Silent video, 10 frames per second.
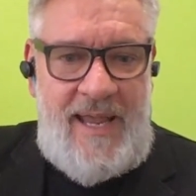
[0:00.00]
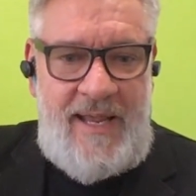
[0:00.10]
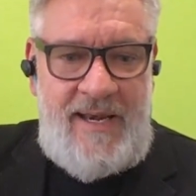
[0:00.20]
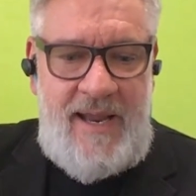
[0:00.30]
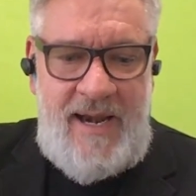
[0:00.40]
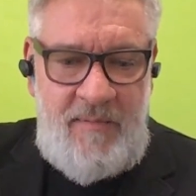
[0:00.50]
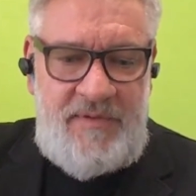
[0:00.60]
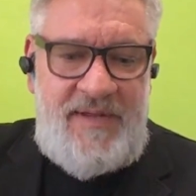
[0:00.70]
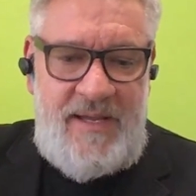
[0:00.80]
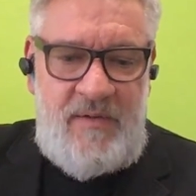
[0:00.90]
And I will
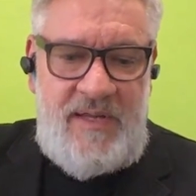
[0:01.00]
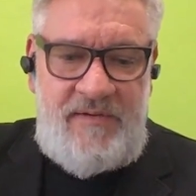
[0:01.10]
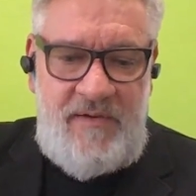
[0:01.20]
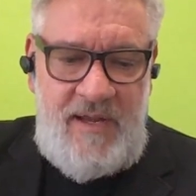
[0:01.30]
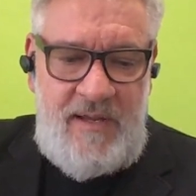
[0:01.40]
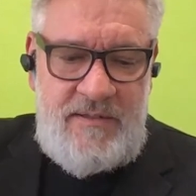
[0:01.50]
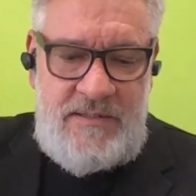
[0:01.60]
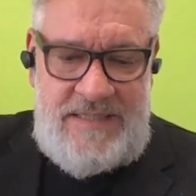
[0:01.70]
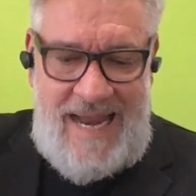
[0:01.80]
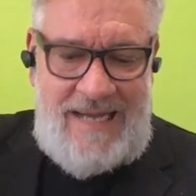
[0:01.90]
tell you this,
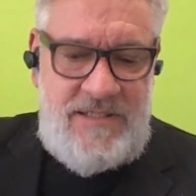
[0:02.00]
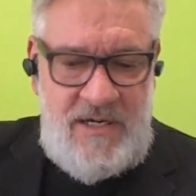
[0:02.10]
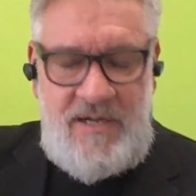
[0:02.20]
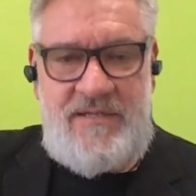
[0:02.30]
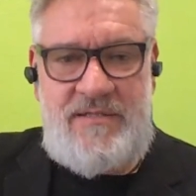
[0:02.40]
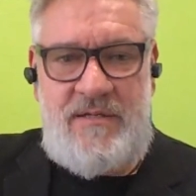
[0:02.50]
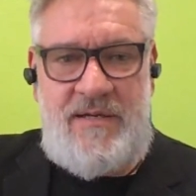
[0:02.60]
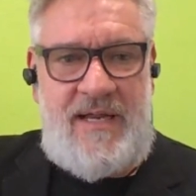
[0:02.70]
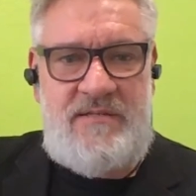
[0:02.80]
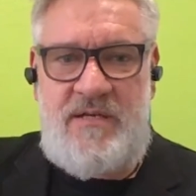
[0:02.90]
Jack Johnson
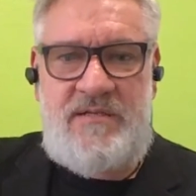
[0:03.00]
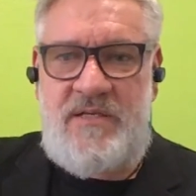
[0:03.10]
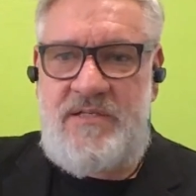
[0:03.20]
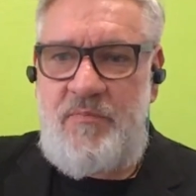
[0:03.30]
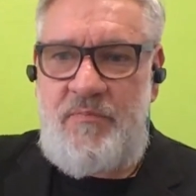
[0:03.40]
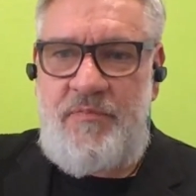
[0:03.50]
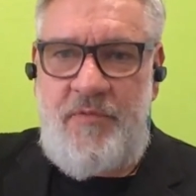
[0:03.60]
has done such a